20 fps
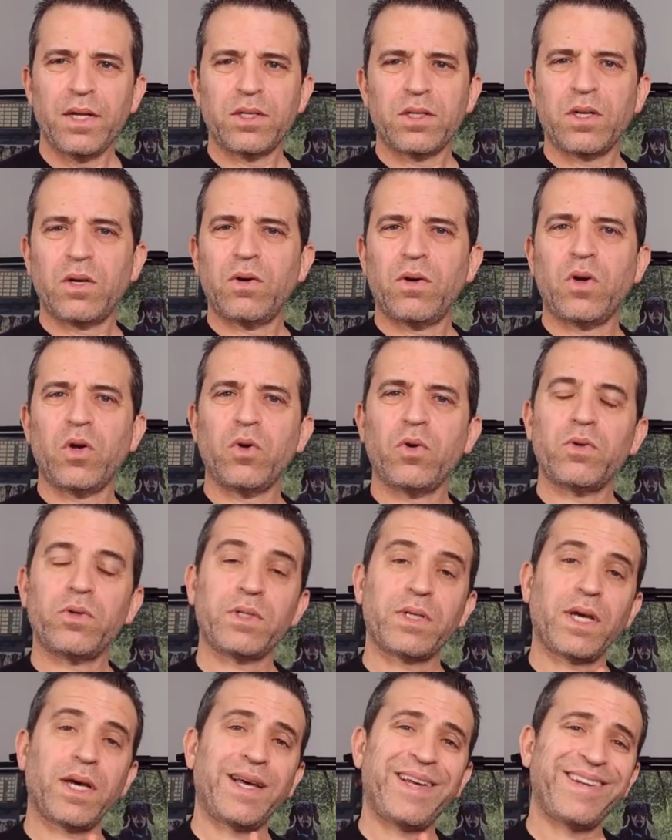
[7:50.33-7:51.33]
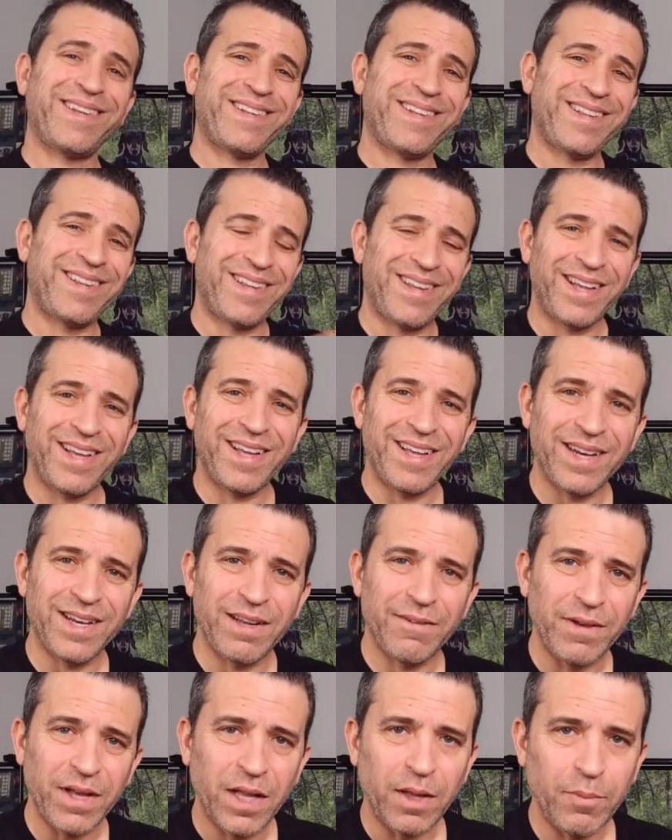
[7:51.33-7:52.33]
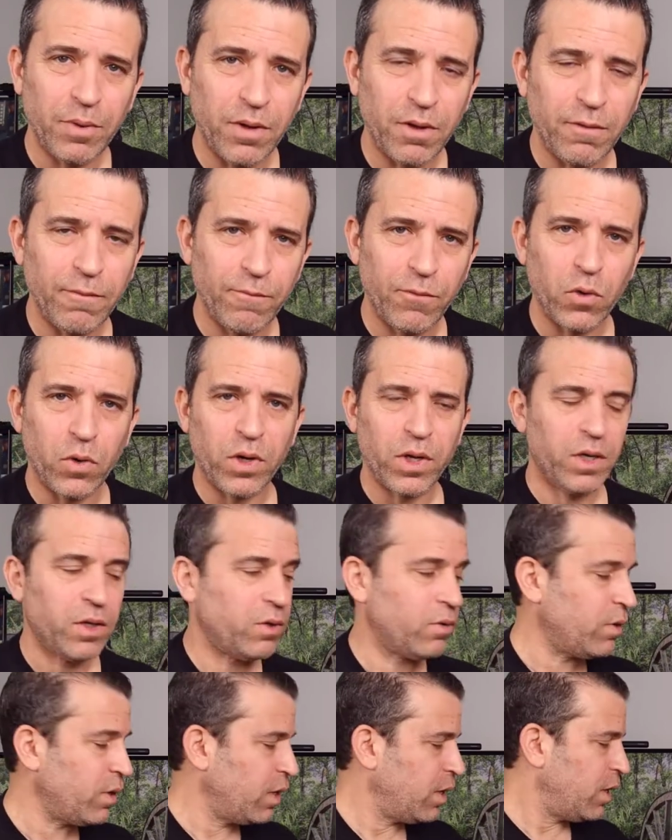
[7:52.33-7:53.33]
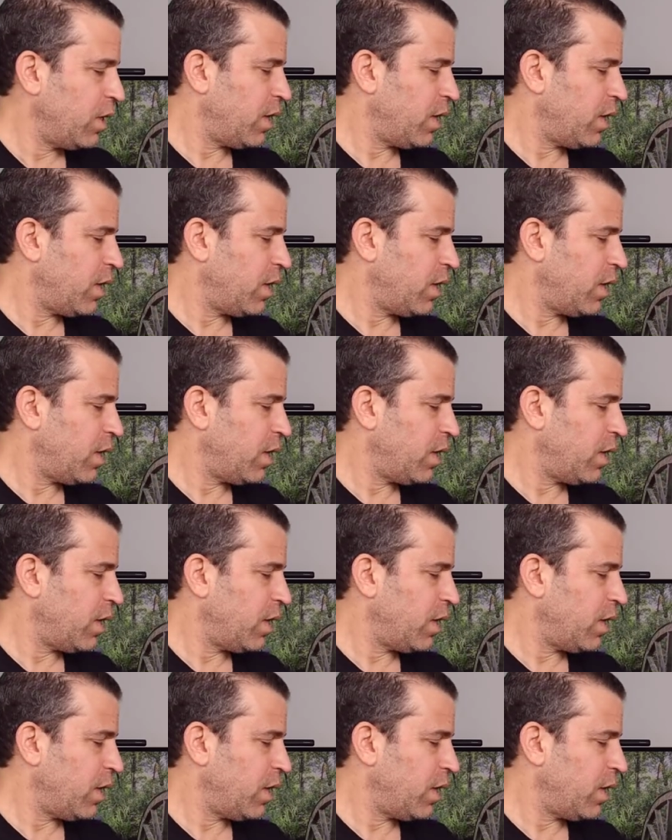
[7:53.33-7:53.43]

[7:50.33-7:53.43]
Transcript: So Kuru's got a lot available for you